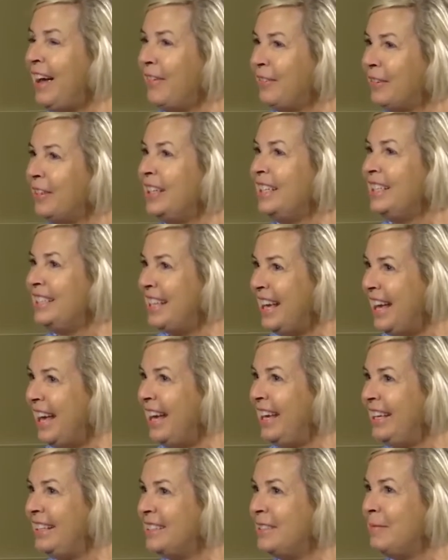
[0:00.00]
every
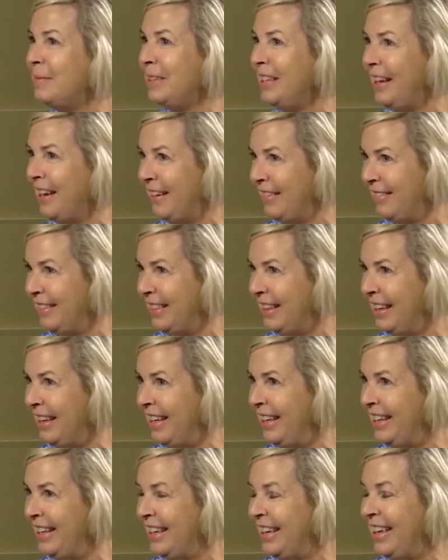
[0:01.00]
day to be
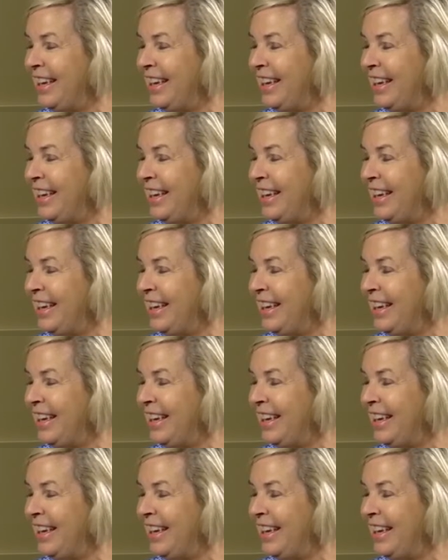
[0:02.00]
healthy.